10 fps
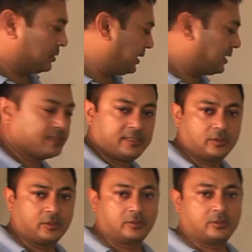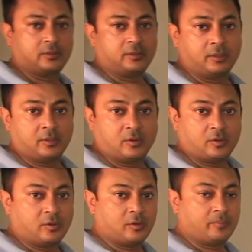here is your
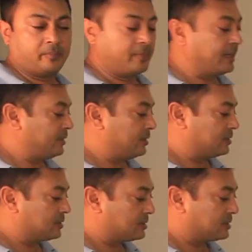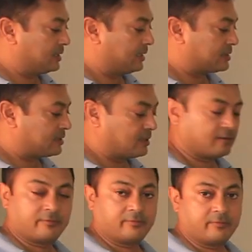homemade CS stand
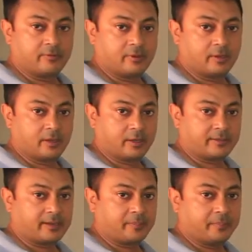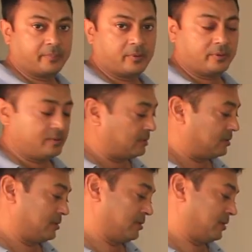uh, tripod
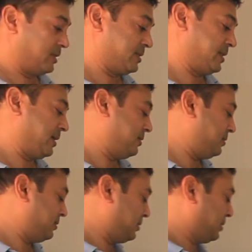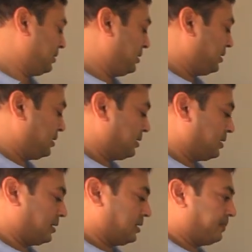or a stand
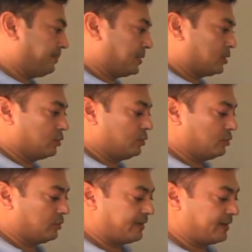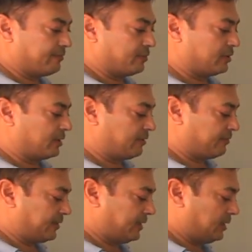um, to do overhead
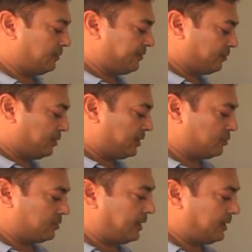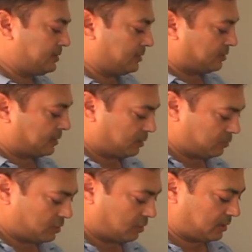photography. If you need to rise, you can
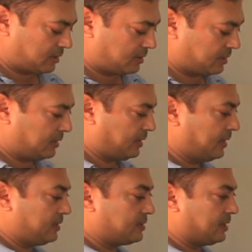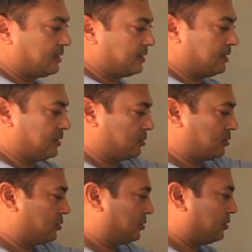use all the three legs and then it will
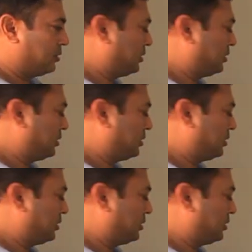go.